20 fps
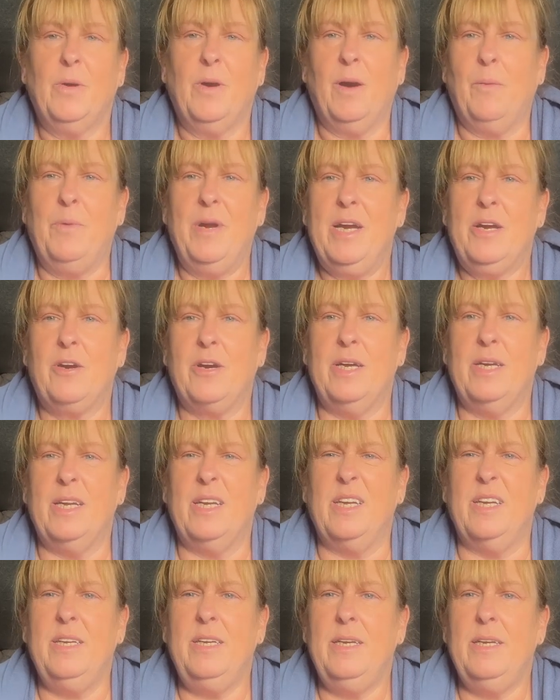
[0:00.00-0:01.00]
And we haven't got any
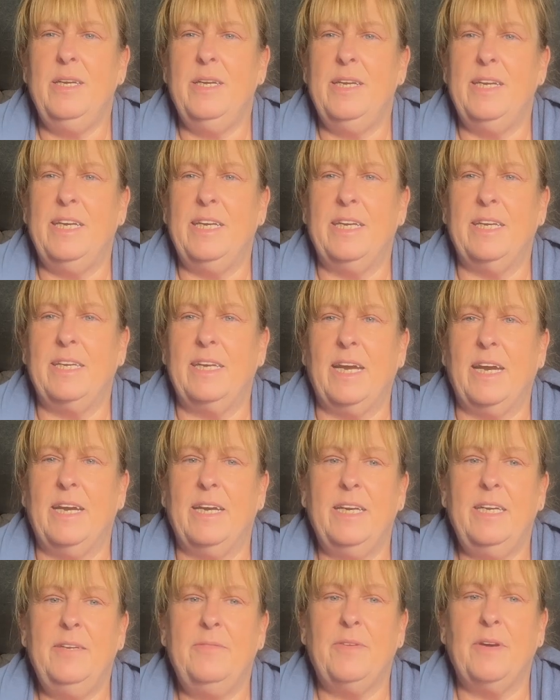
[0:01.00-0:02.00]
heating in here yet
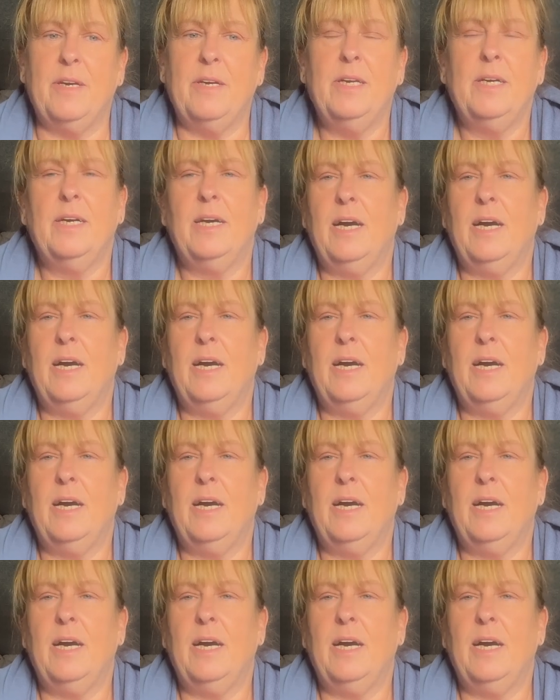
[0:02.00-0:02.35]
either.